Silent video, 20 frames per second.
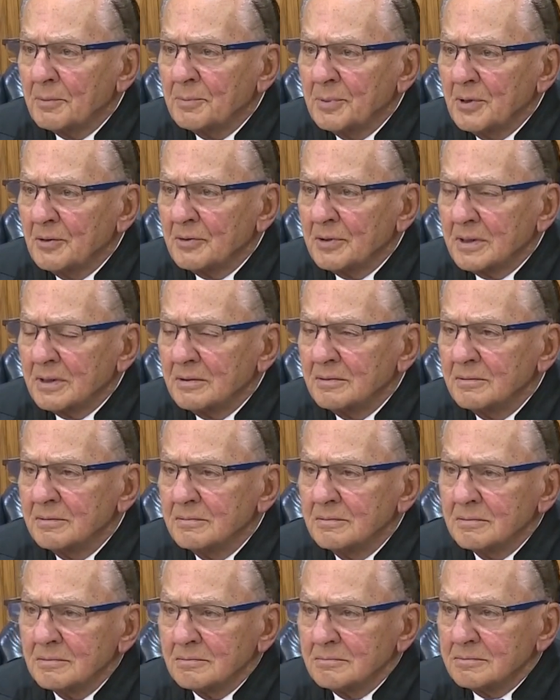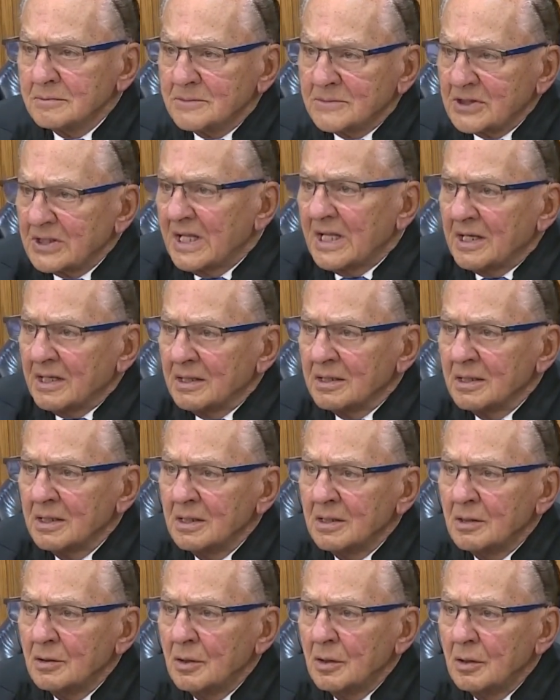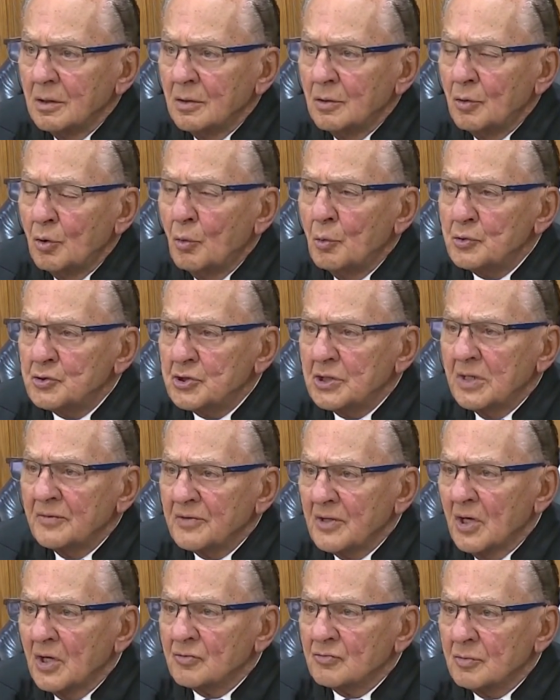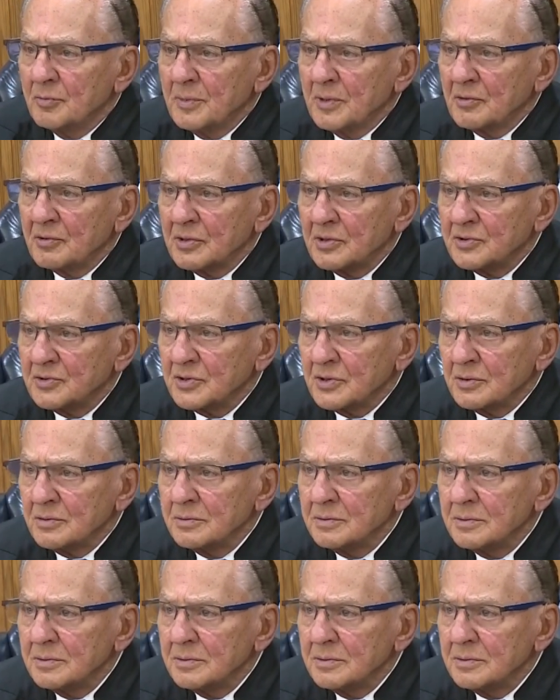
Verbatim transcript: billion today, today, who would you give the 100 million to?